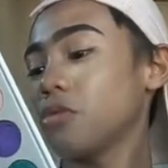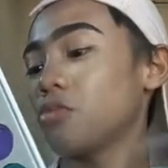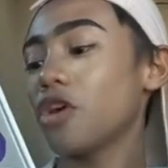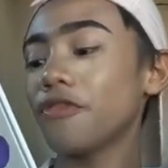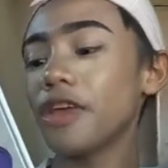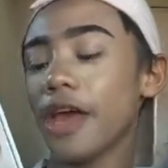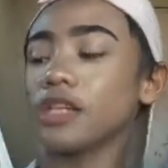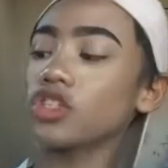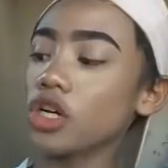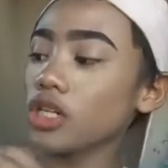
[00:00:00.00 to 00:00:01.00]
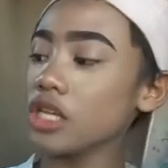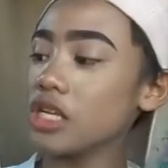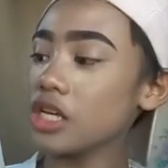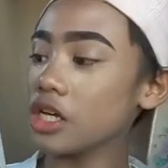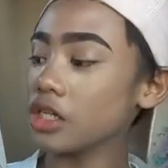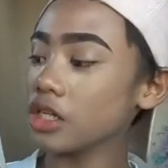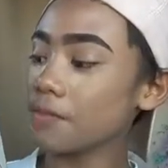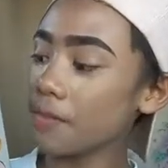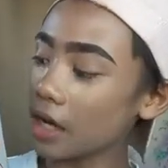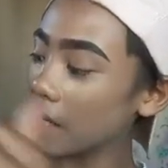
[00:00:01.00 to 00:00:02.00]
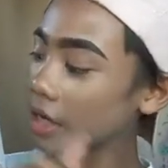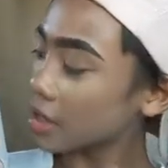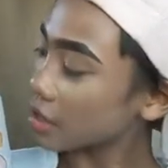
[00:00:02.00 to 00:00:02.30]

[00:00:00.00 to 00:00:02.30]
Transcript: Morphe X Jaclyn Hill na palette.